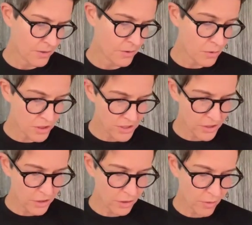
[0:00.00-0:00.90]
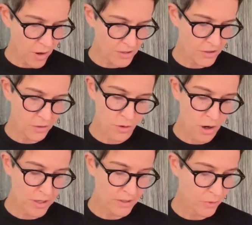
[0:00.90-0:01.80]
Though she stood across the
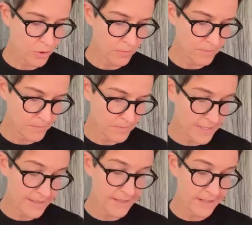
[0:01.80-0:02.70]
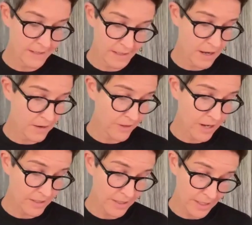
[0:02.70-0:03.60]
drawing room, distant enough
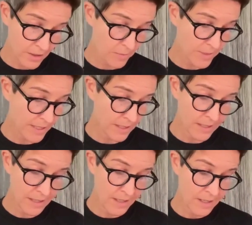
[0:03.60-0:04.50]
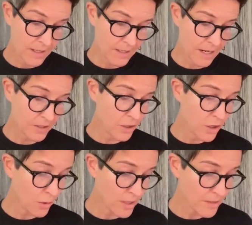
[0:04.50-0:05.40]
not to hear me, not to
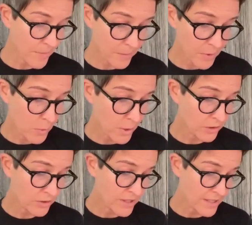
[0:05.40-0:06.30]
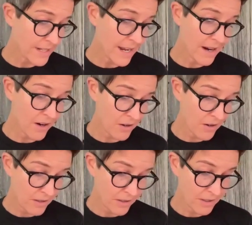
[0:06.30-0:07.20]
notice my bewildered
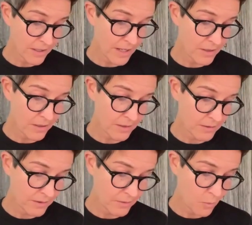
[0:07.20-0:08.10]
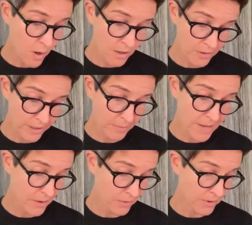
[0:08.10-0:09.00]
stare and
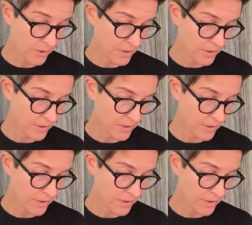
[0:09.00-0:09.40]
watering mouth.